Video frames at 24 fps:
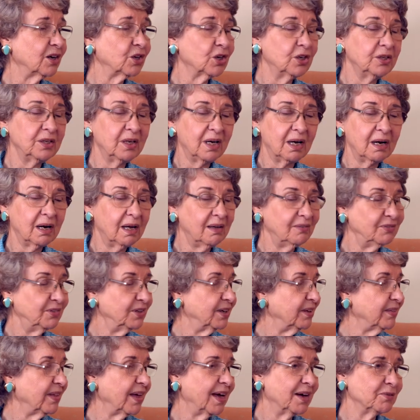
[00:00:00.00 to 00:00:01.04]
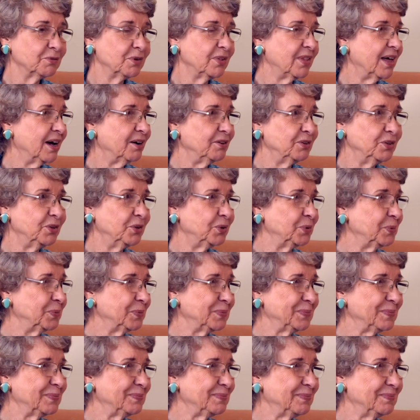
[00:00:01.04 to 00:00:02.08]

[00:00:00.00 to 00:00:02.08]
could not have done that without you. Right.